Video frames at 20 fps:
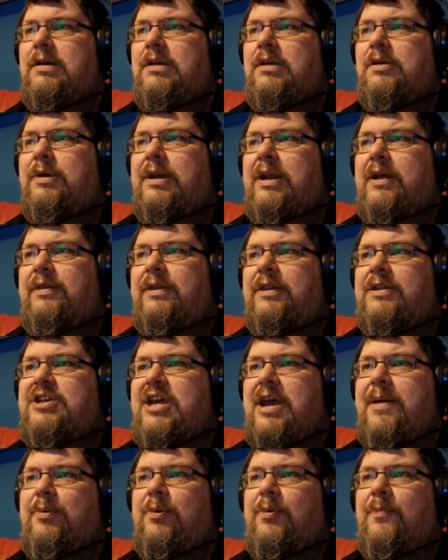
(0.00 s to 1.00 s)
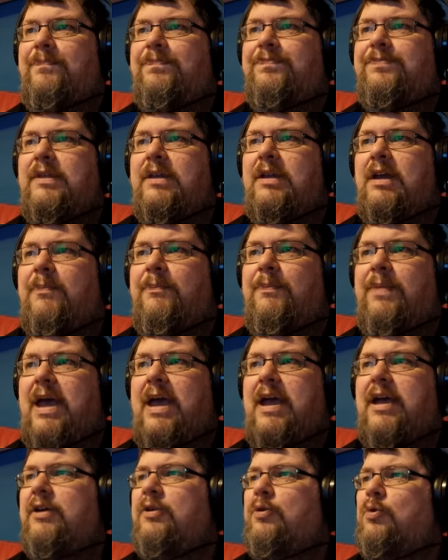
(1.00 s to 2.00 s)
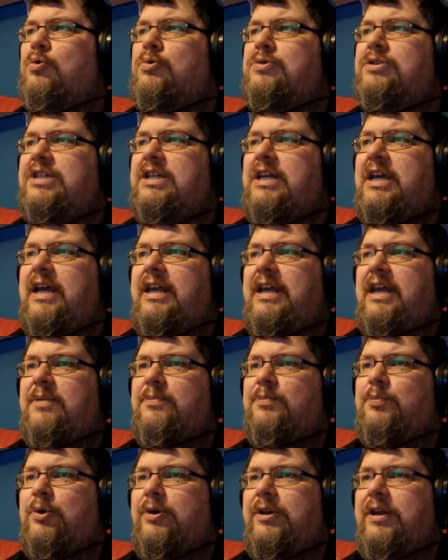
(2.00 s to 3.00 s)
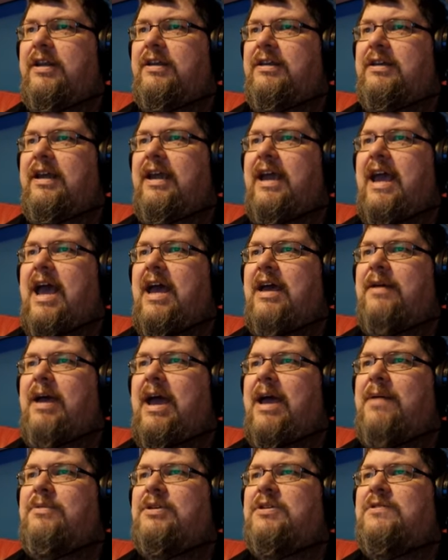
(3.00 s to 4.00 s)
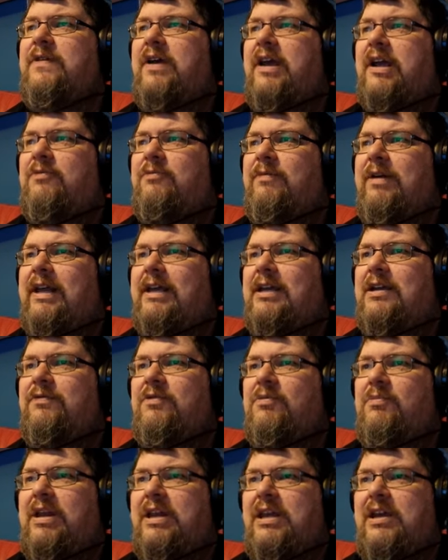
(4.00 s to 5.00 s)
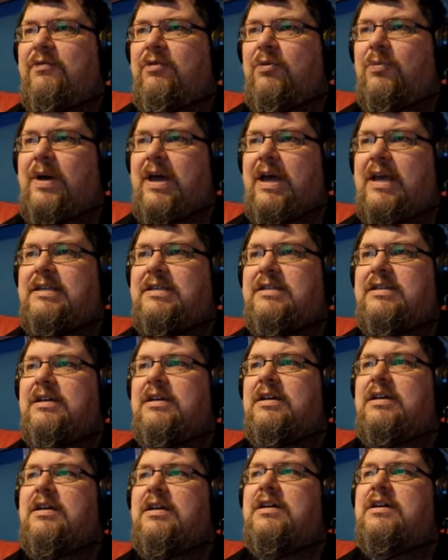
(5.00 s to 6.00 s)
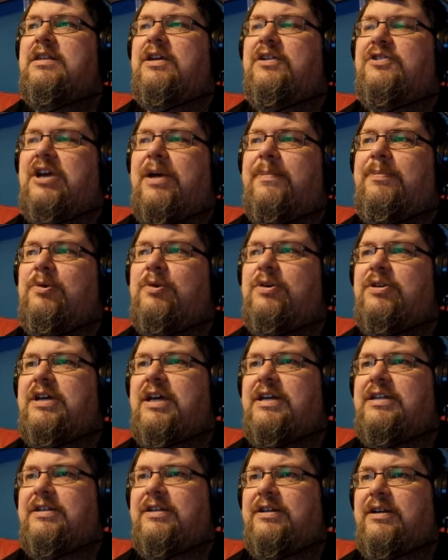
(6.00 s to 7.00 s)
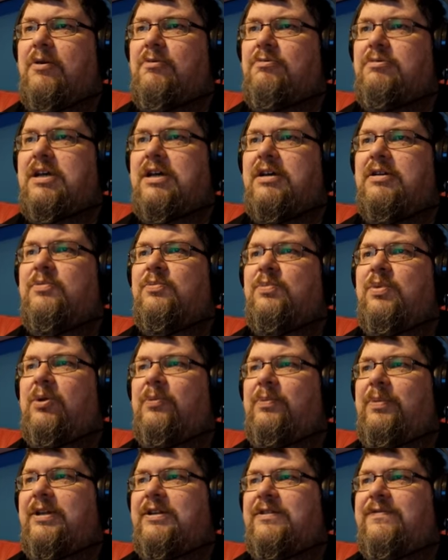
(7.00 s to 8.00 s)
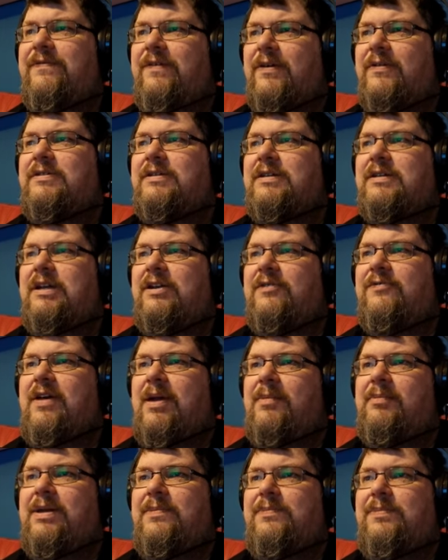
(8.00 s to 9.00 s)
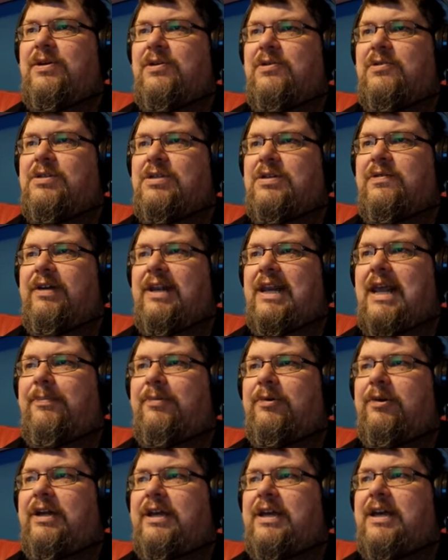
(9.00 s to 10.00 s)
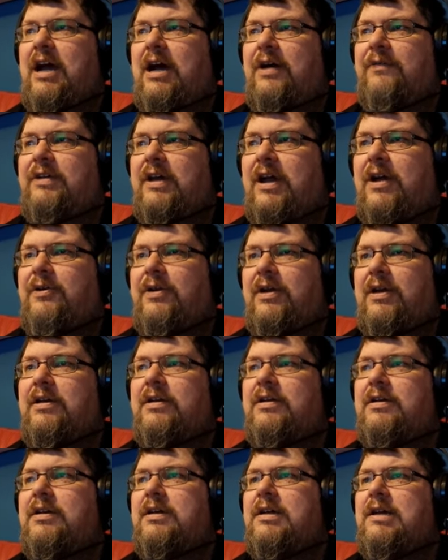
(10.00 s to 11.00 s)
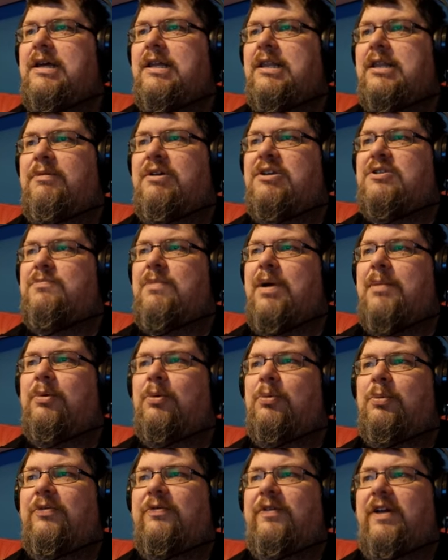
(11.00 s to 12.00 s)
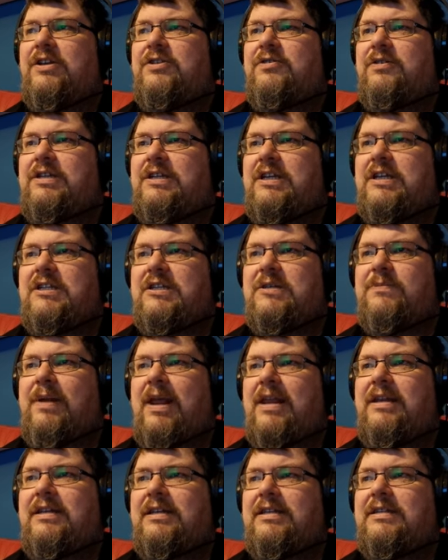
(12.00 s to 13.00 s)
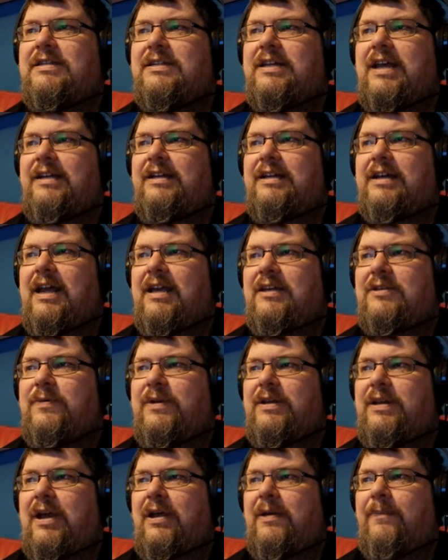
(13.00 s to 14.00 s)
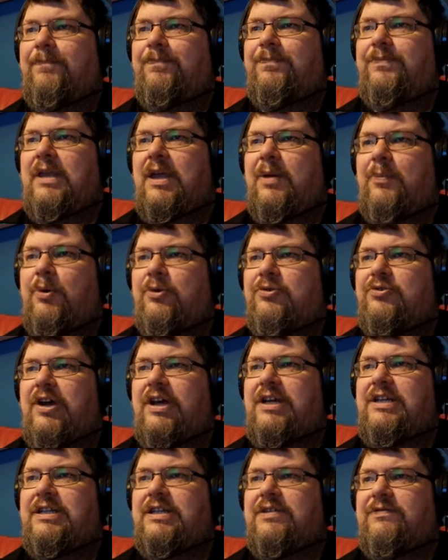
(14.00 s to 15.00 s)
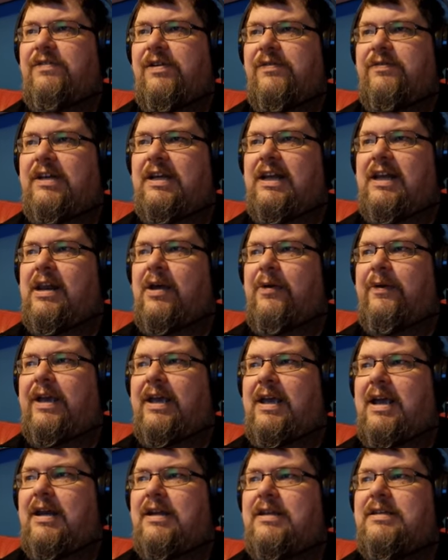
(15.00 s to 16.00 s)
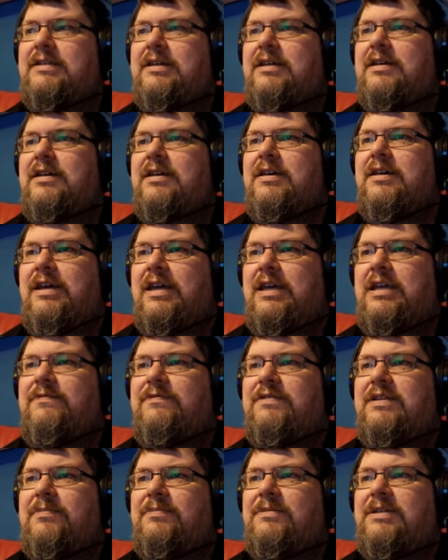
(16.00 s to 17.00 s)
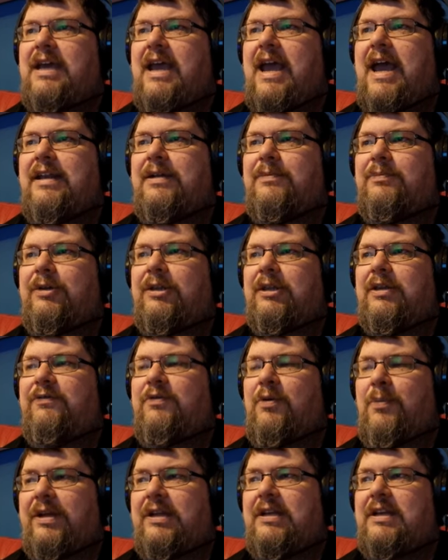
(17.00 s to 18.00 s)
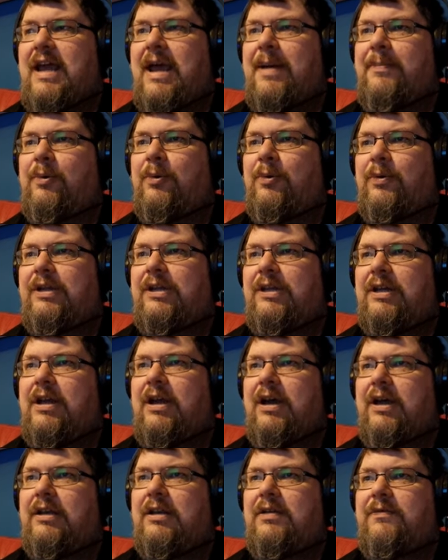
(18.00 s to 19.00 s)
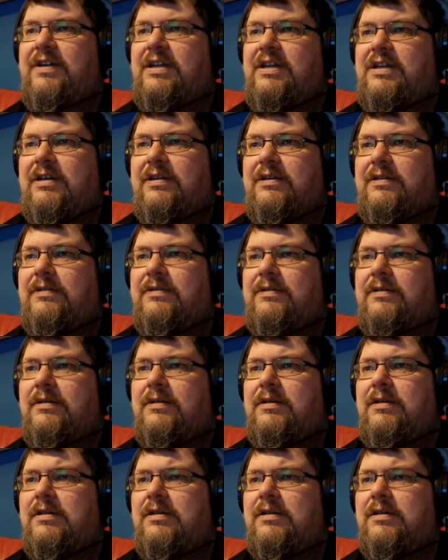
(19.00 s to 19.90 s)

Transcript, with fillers: You are now in the chapel a bare and austere yet poignantly atmospheric relic of the medieval past, the chapel contains an altar, pulpit, font, and family pews of elaborately carved oak. The most memorable feature is this splendid stained glass window. It portrays in vividly glowing colours Eve tempting Adam with the forbidden apple in the Garden of Eden.